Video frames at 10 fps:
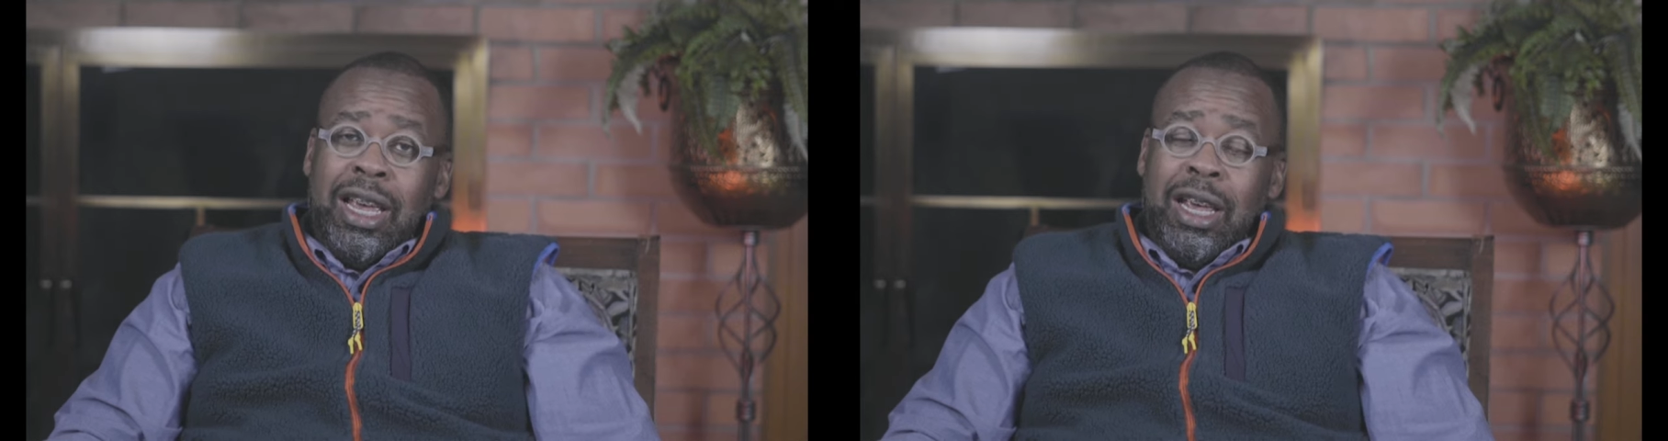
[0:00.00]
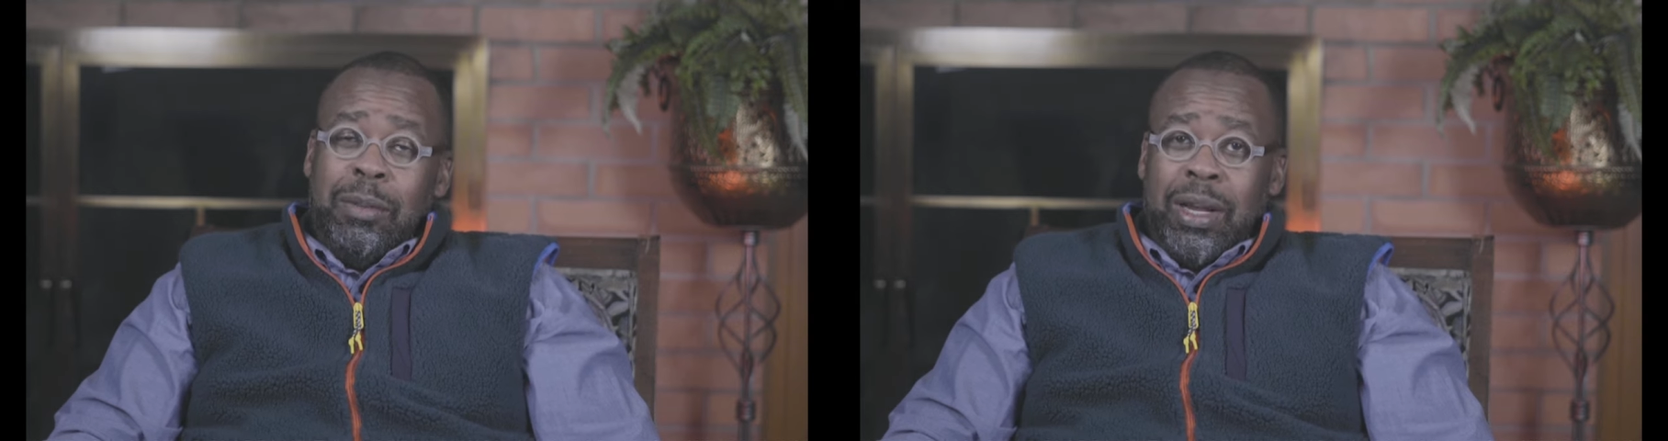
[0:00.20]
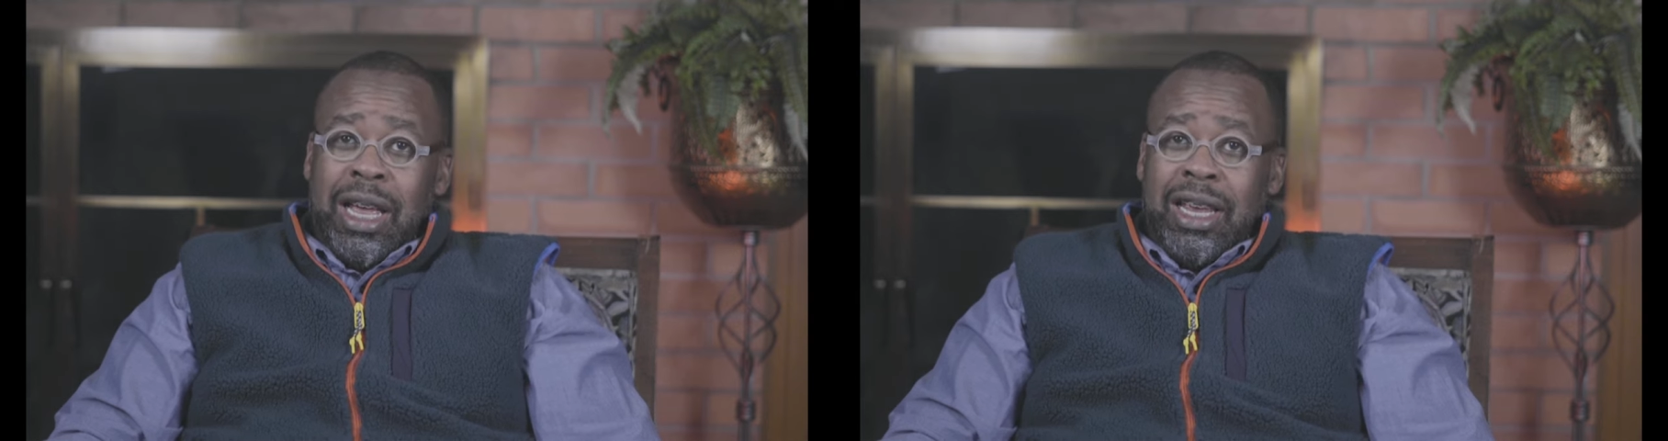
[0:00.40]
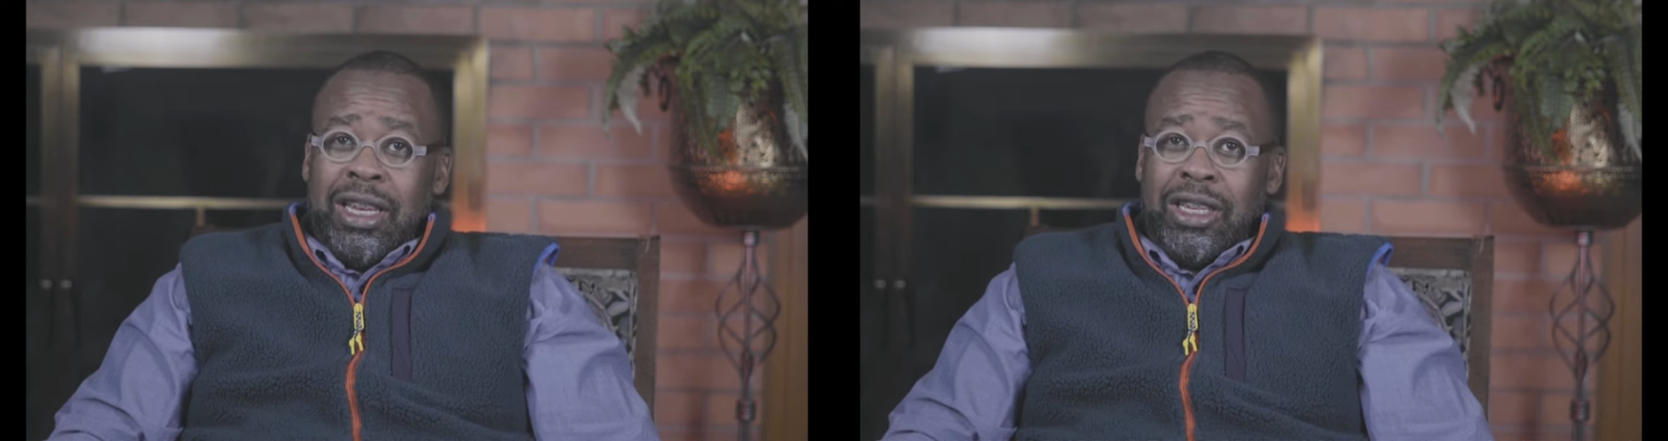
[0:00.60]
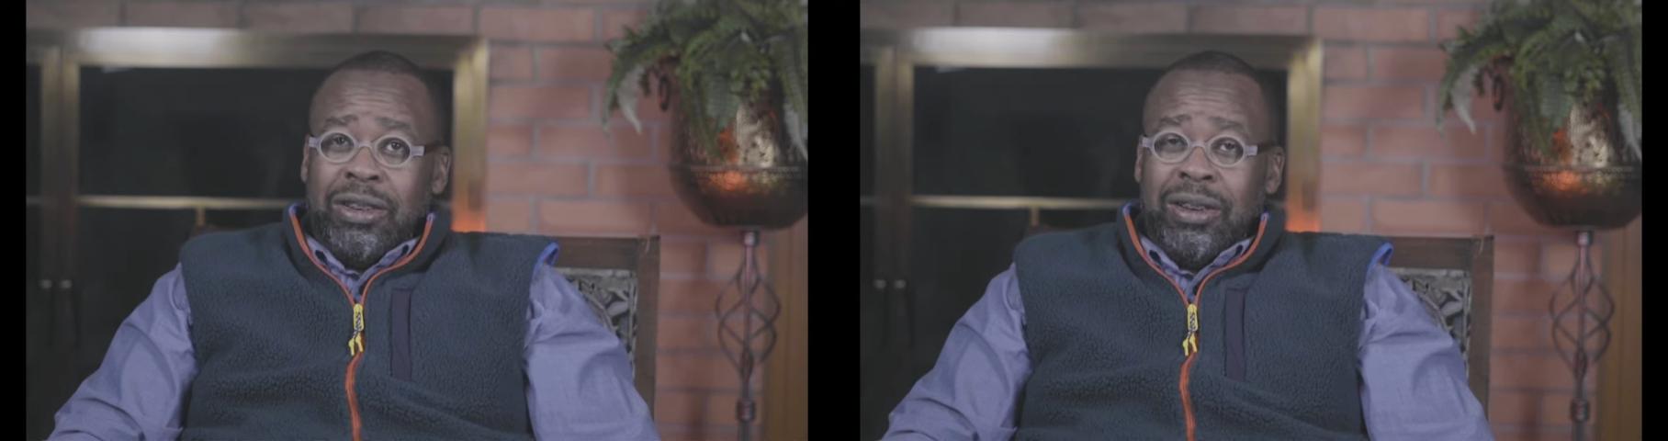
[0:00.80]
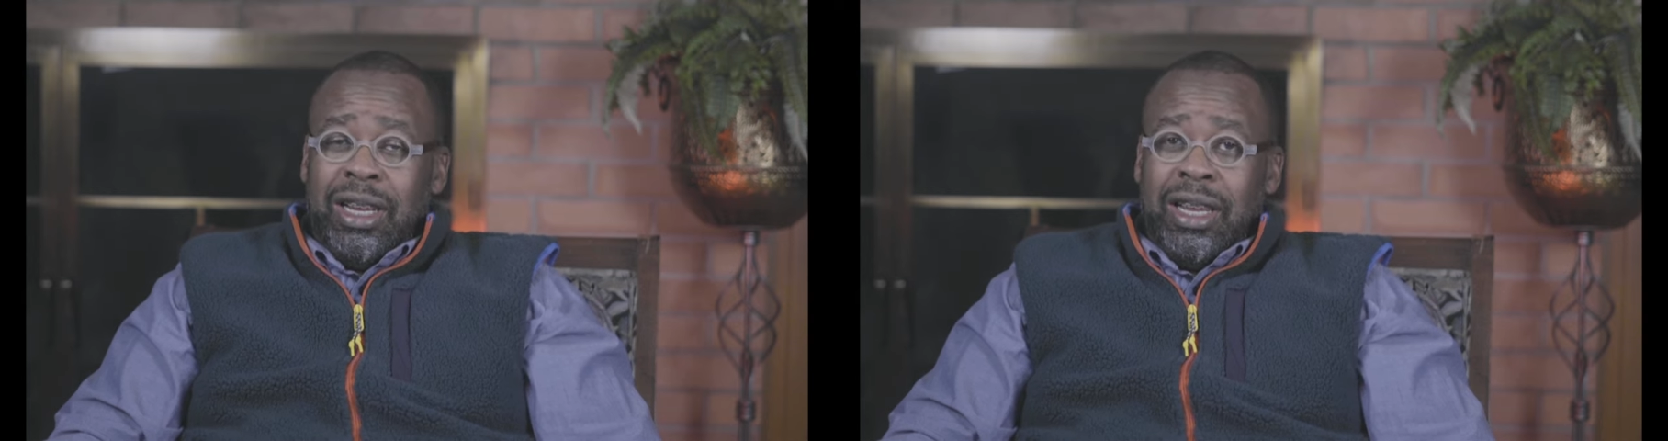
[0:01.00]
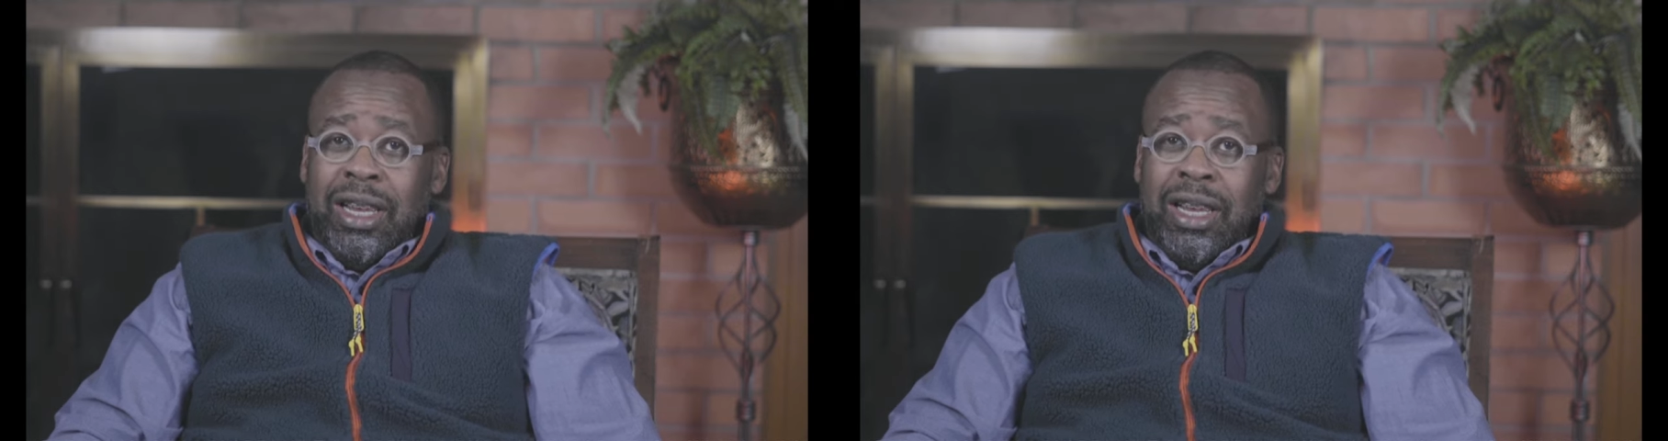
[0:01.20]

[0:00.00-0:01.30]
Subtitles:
in Black history.